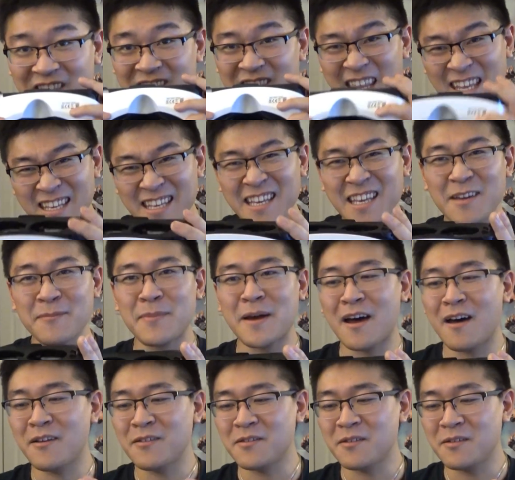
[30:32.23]
thinking
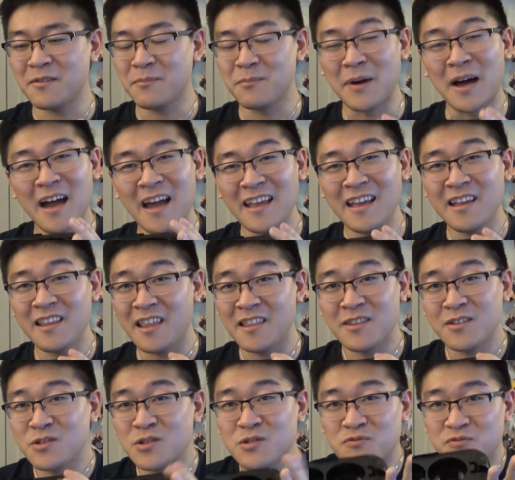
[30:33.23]
about buying it
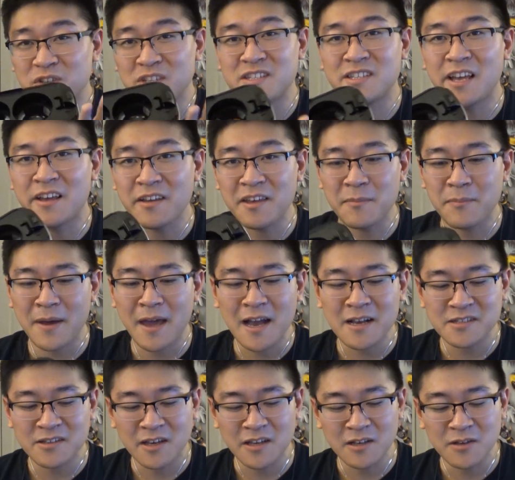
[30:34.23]
and then just reselling it
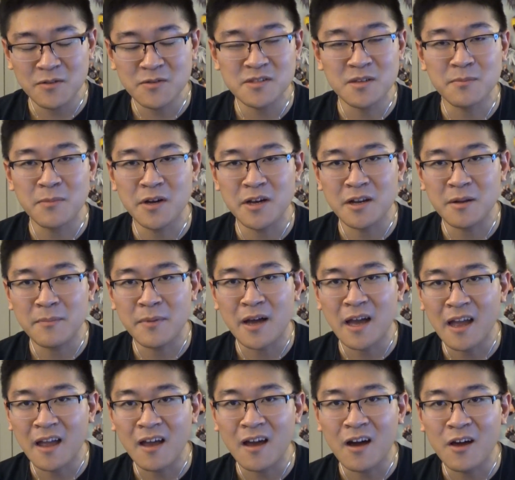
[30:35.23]
back so I can use the money to
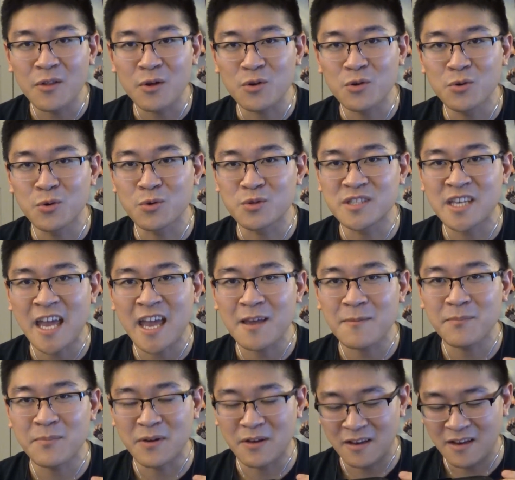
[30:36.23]
buy other cool
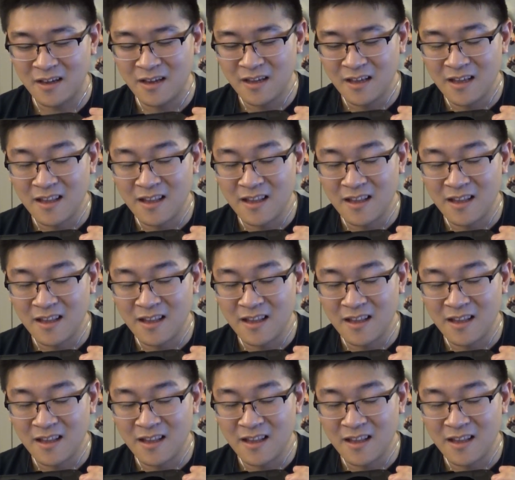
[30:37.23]
tech, but